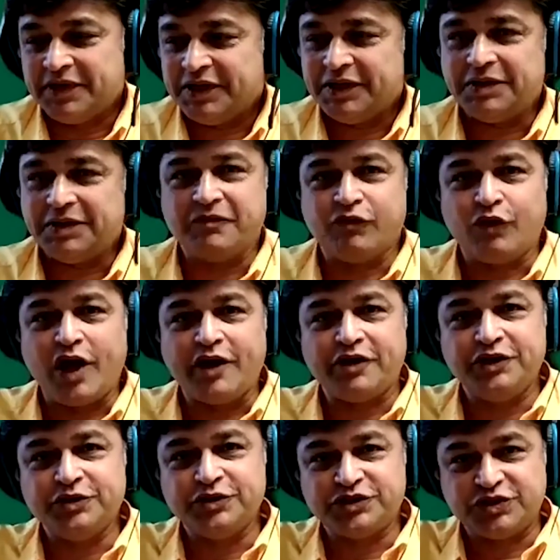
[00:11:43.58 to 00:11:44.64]
water
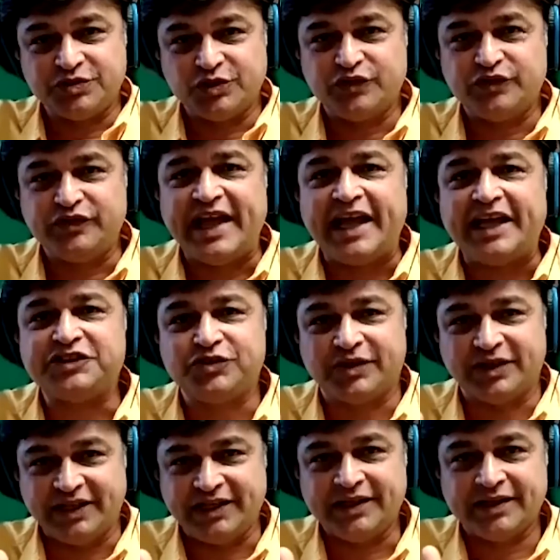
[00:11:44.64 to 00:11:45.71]
used to move
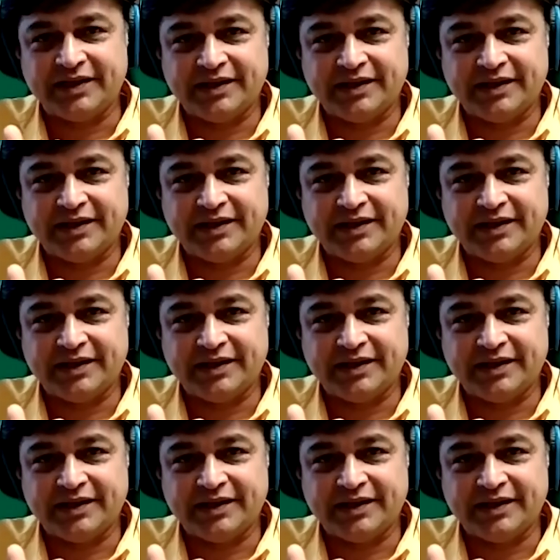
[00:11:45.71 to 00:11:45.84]
naturally.